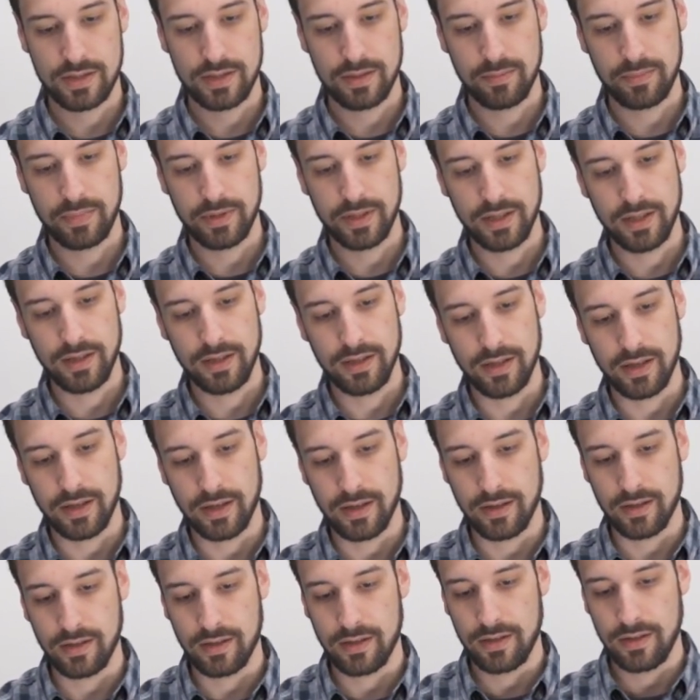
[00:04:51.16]
simply
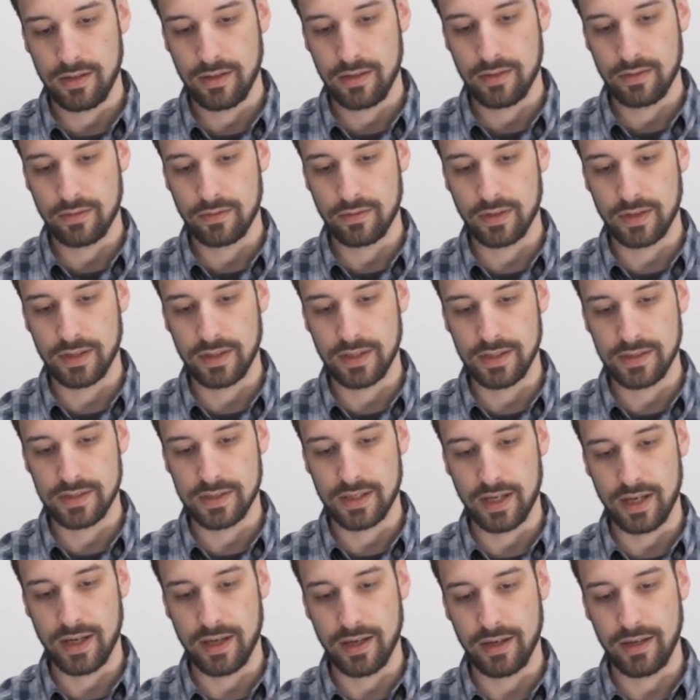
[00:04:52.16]
run this
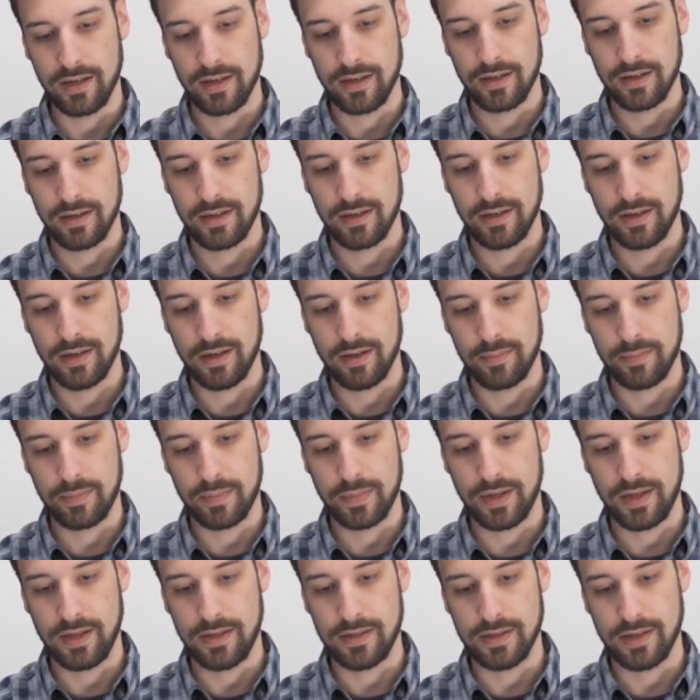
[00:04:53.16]
guy up
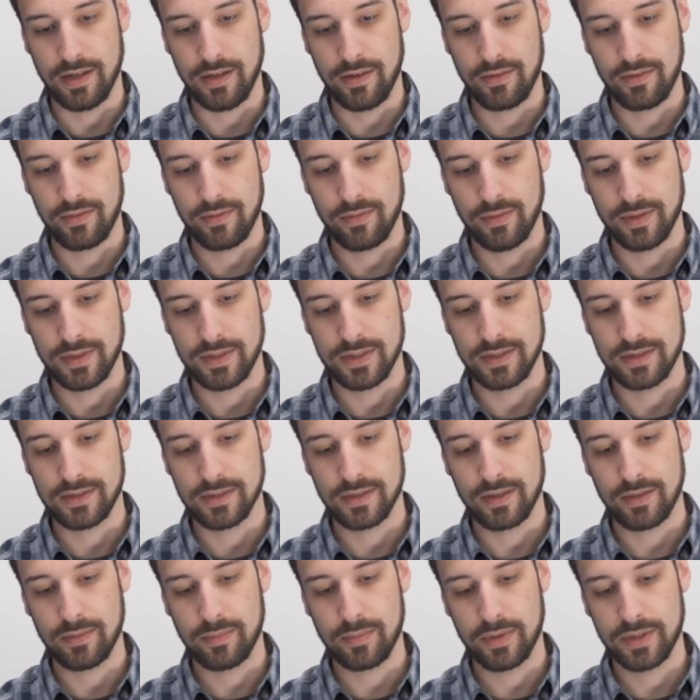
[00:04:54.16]
and down once it's
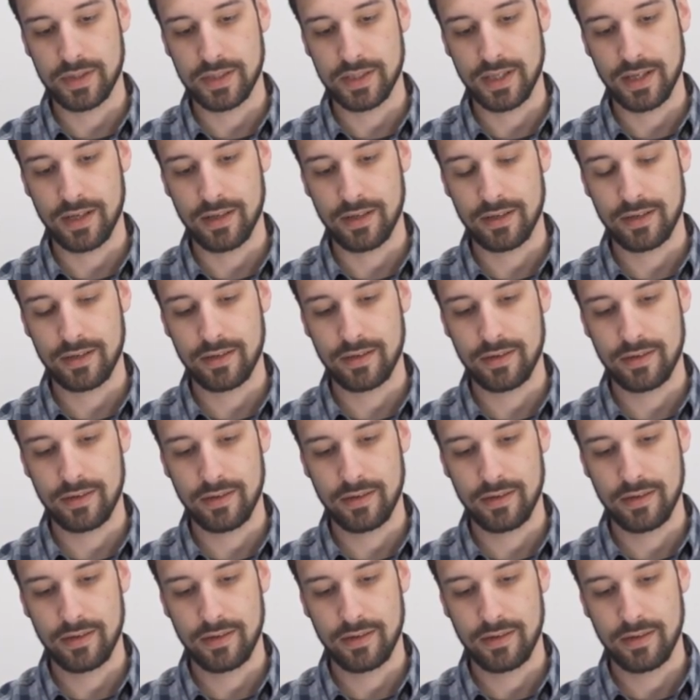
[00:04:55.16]
all put together.
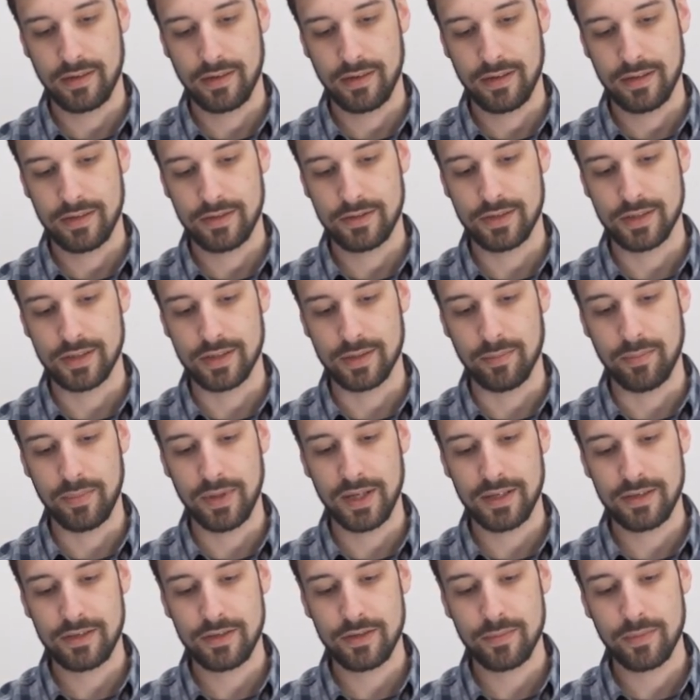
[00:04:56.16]
It's just a
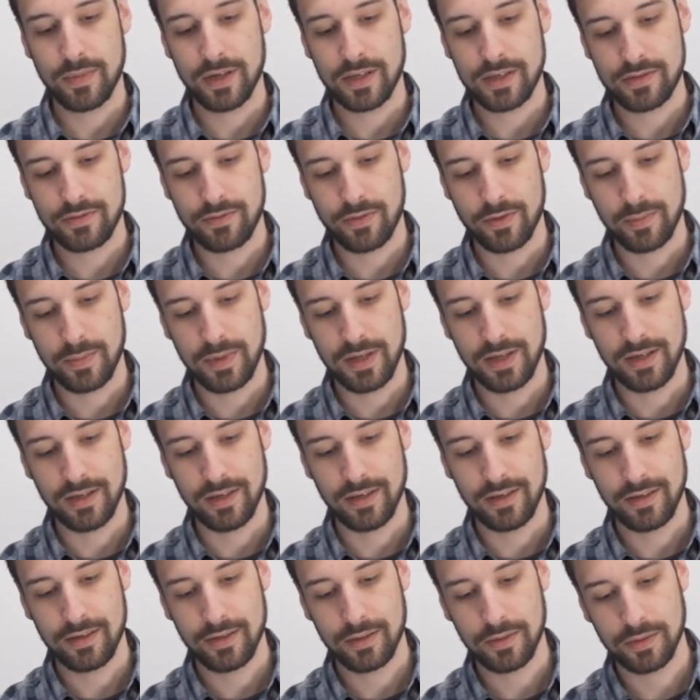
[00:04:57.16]
bit too much for me
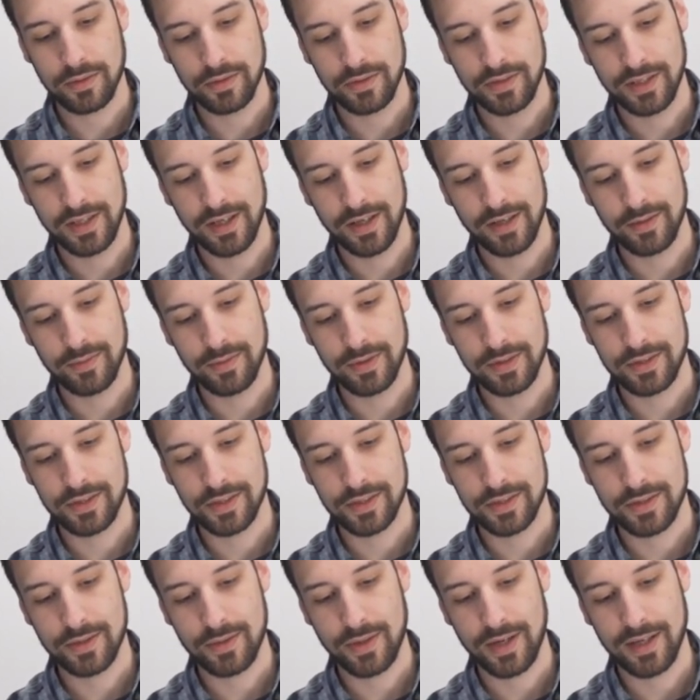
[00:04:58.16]
to hold together with
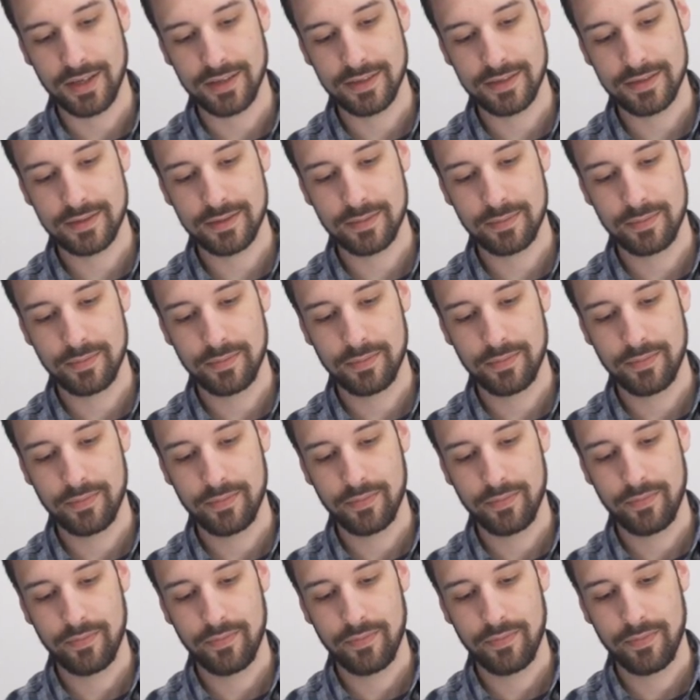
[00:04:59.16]
just 2 hands.
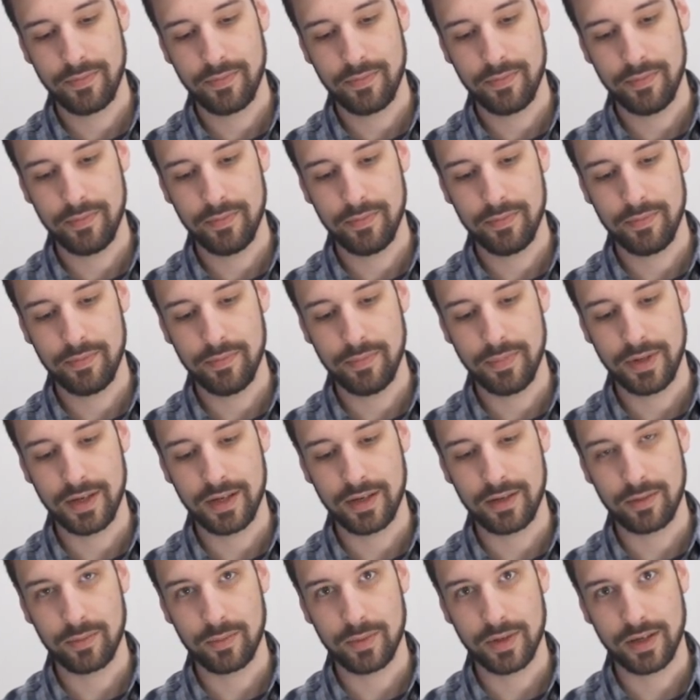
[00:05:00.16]
but
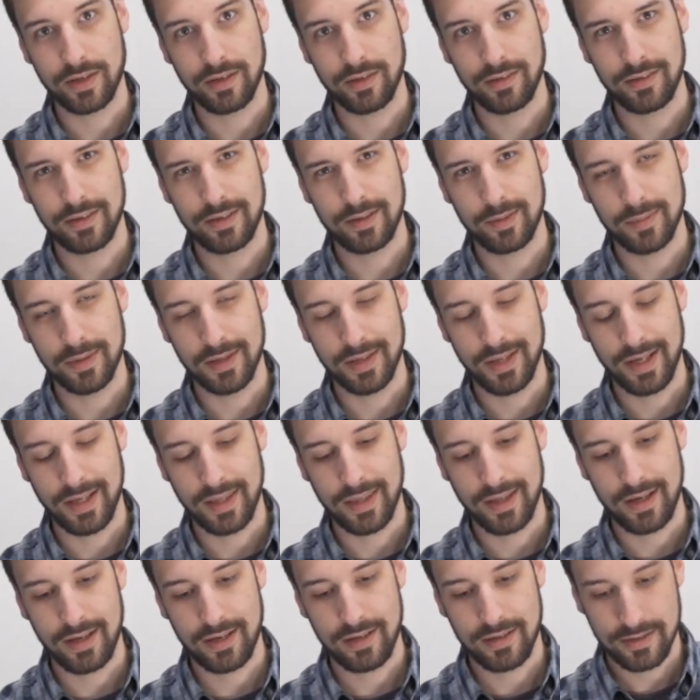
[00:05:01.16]
it'll work a little bit like
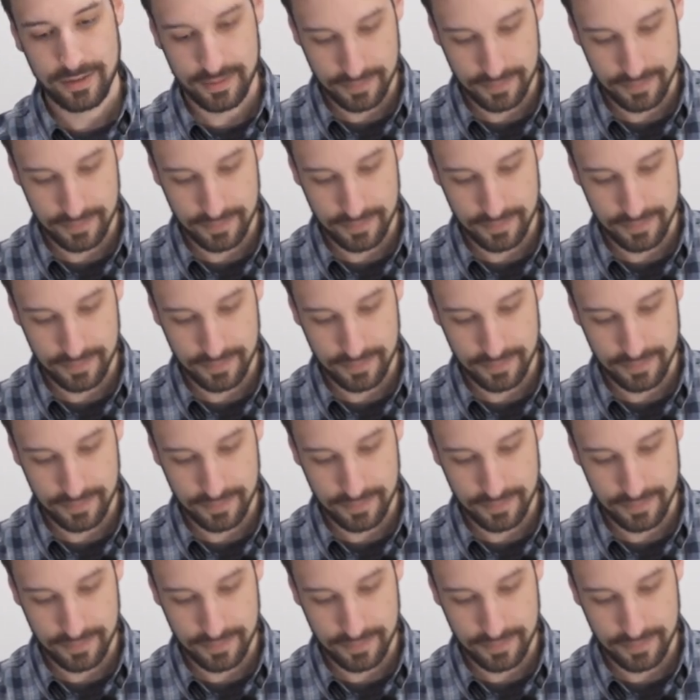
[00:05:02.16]
that.